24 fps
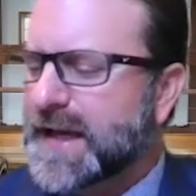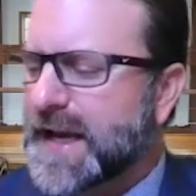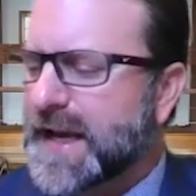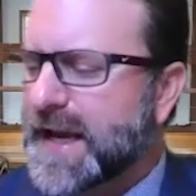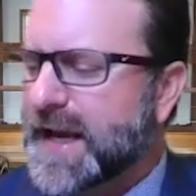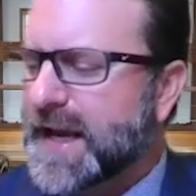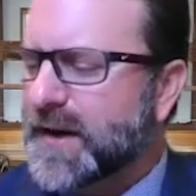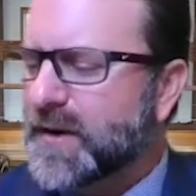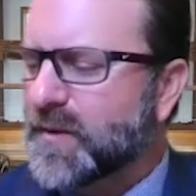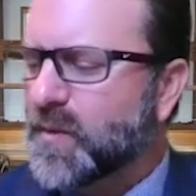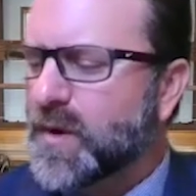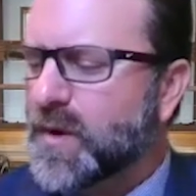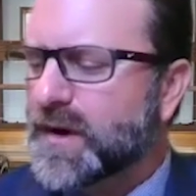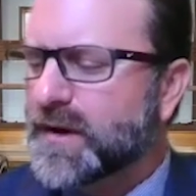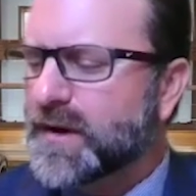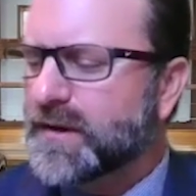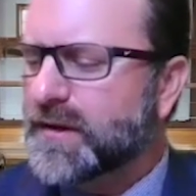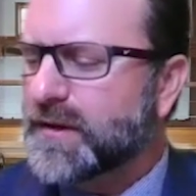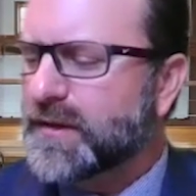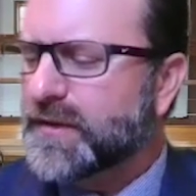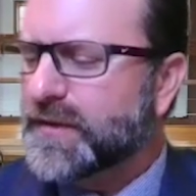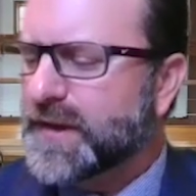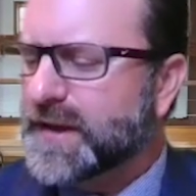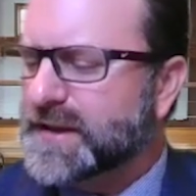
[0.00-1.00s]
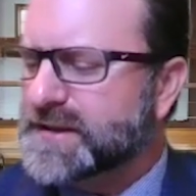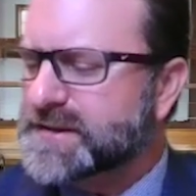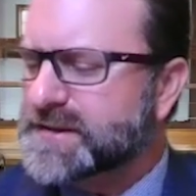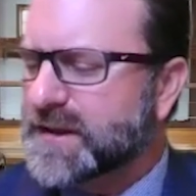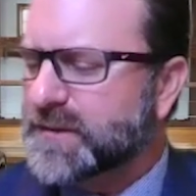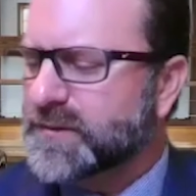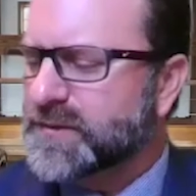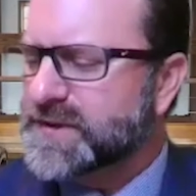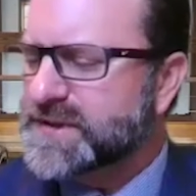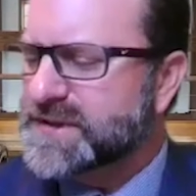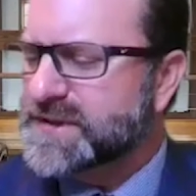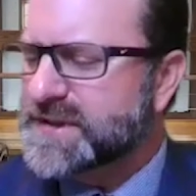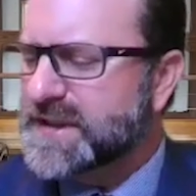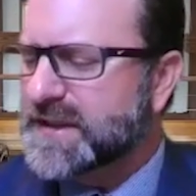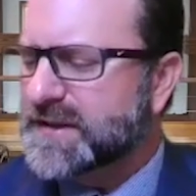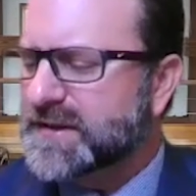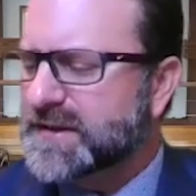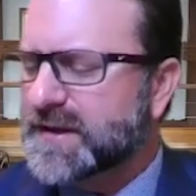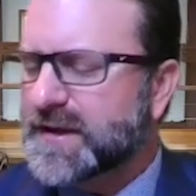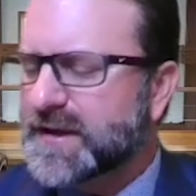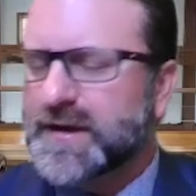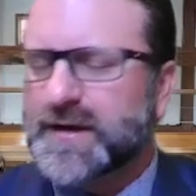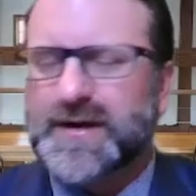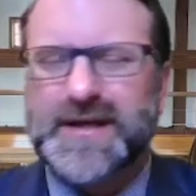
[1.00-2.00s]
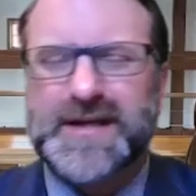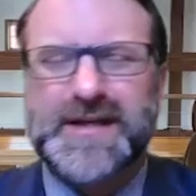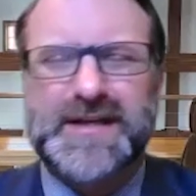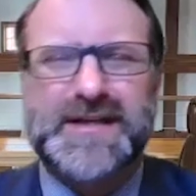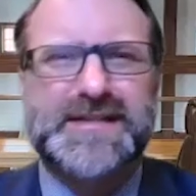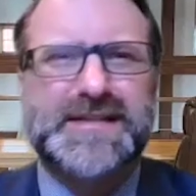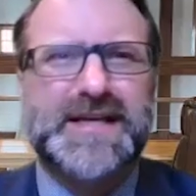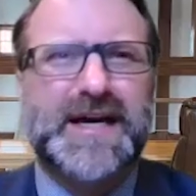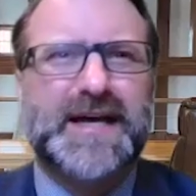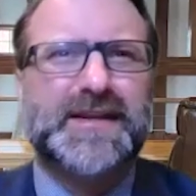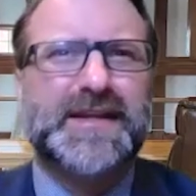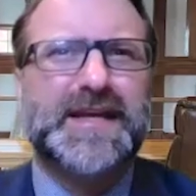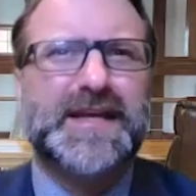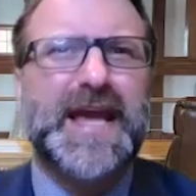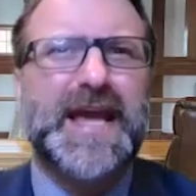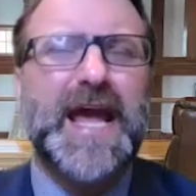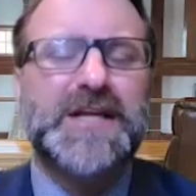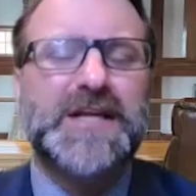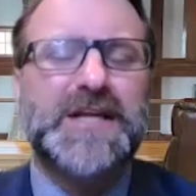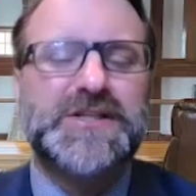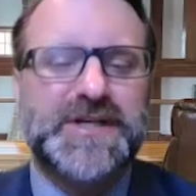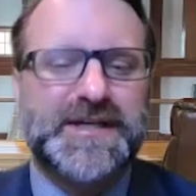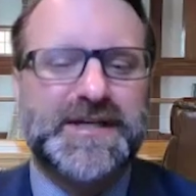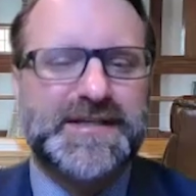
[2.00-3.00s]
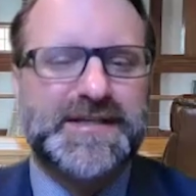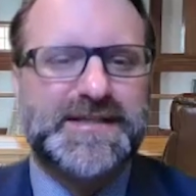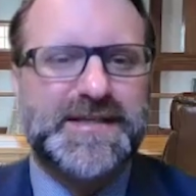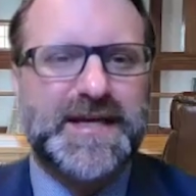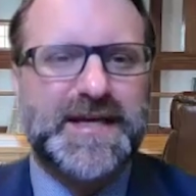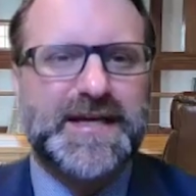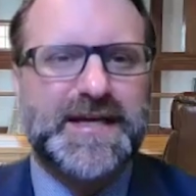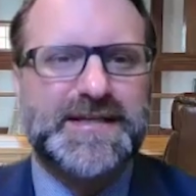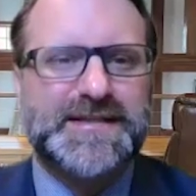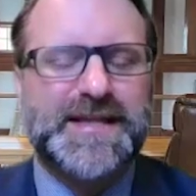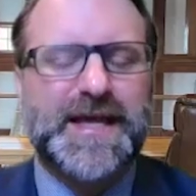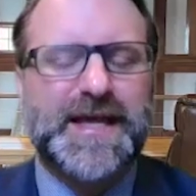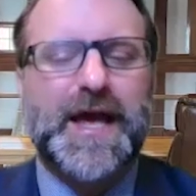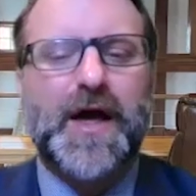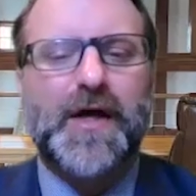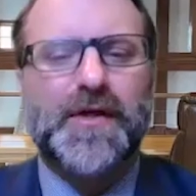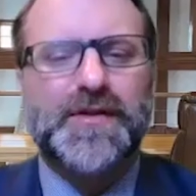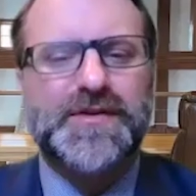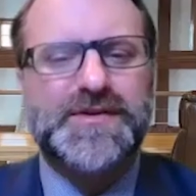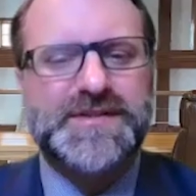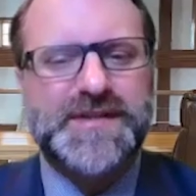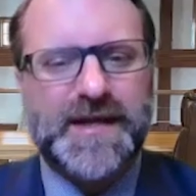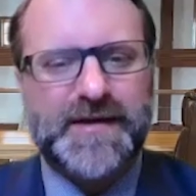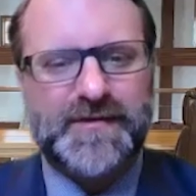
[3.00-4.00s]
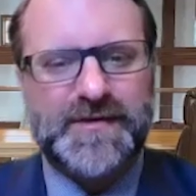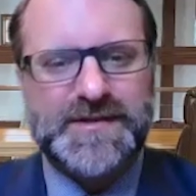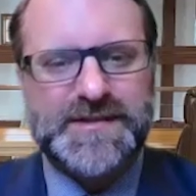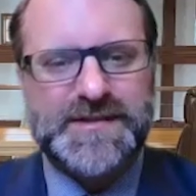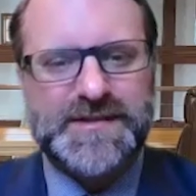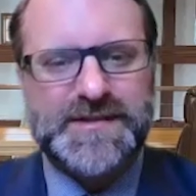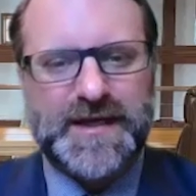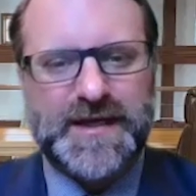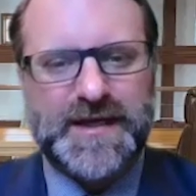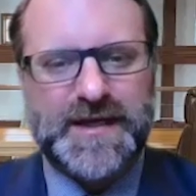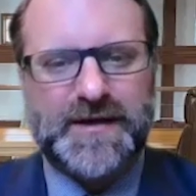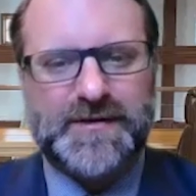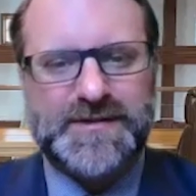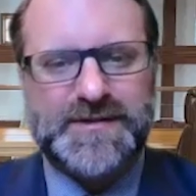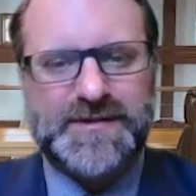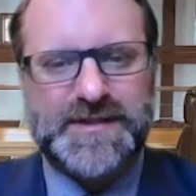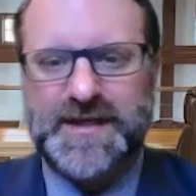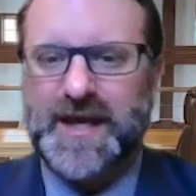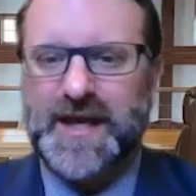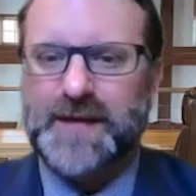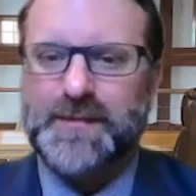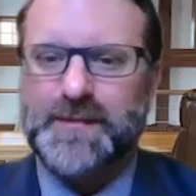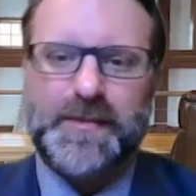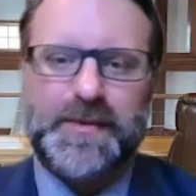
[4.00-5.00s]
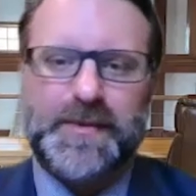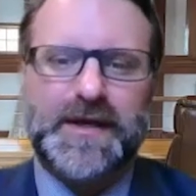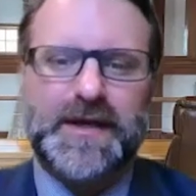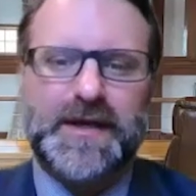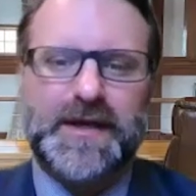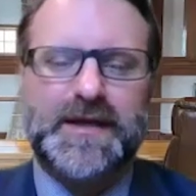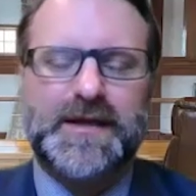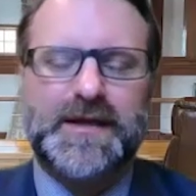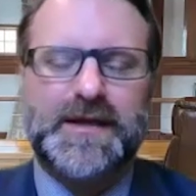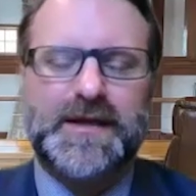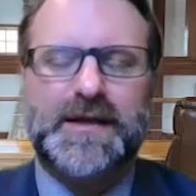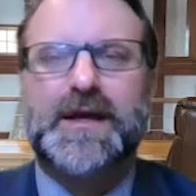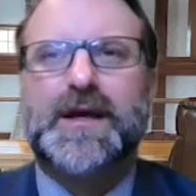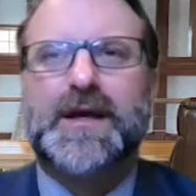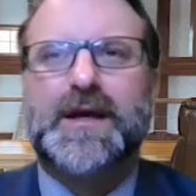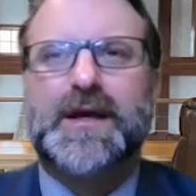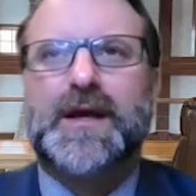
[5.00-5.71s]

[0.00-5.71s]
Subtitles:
And one of the things that we're seeing there is on the HSAs, the health savings accounts. It came up again.